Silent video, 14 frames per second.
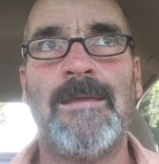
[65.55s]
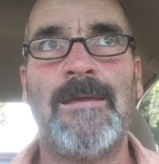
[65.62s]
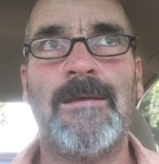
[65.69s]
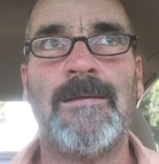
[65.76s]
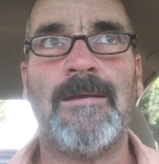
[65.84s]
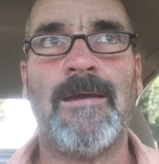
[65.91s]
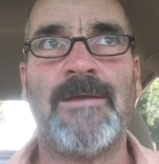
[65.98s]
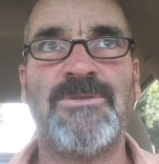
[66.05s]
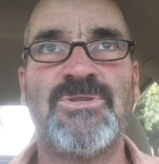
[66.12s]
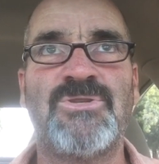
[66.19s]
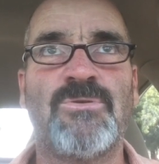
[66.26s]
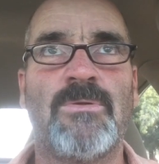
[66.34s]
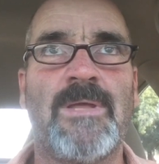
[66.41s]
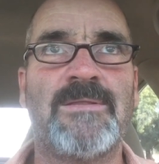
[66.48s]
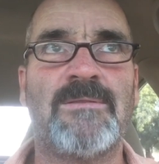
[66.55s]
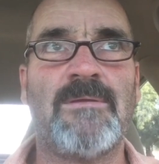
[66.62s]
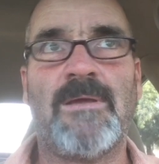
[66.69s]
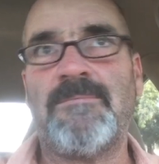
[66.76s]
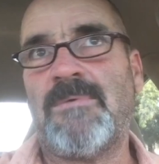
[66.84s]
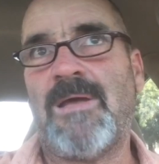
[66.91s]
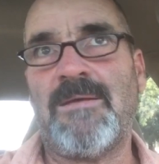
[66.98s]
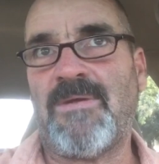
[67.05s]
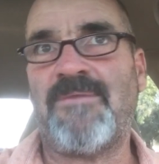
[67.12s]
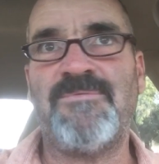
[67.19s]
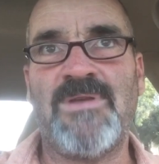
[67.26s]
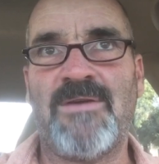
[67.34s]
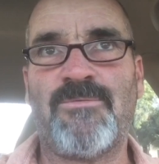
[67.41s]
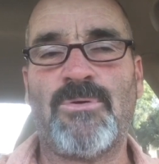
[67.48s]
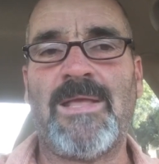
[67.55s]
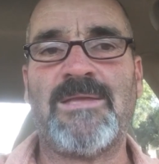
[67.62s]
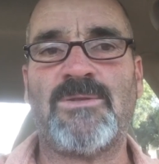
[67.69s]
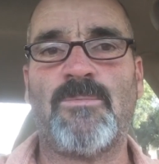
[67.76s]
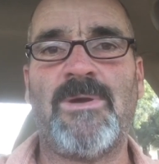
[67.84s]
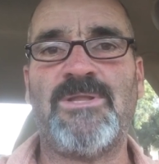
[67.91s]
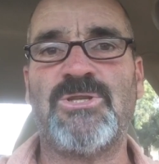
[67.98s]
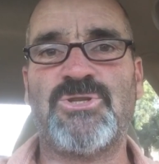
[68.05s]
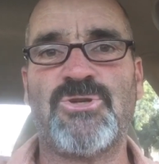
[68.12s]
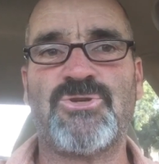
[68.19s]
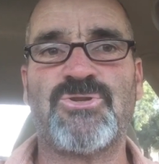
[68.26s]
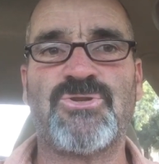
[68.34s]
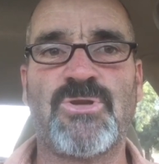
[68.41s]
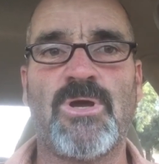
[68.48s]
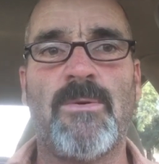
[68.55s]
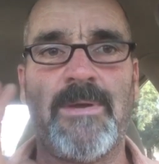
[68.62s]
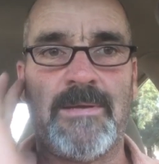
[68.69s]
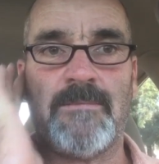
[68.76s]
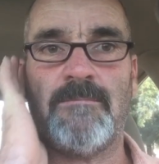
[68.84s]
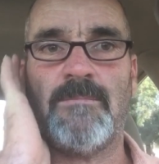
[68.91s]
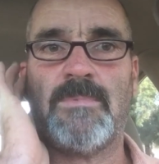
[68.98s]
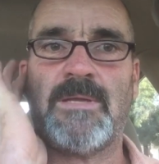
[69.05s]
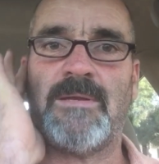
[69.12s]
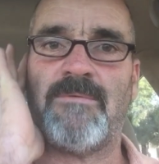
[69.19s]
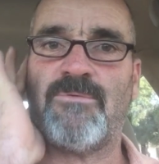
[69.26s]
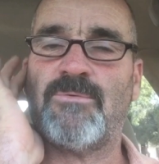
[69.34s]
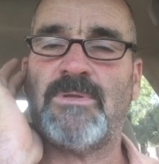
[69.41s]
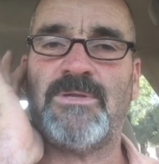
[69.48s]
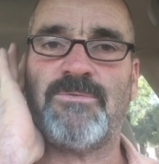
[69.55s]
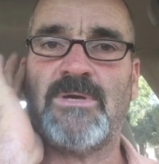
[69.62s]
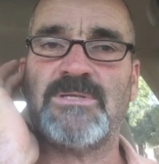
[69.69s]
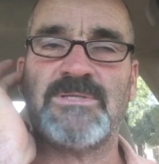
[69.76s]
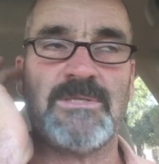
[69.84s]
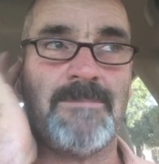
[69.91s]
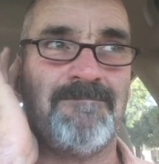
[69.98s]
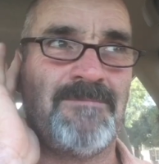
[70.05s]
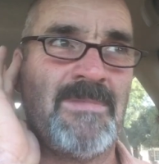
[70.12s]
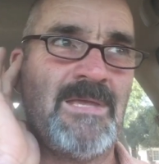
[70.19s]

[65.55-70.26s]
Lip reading: And I just don't like, I've never liked the way the churches are going. You can never really trust them.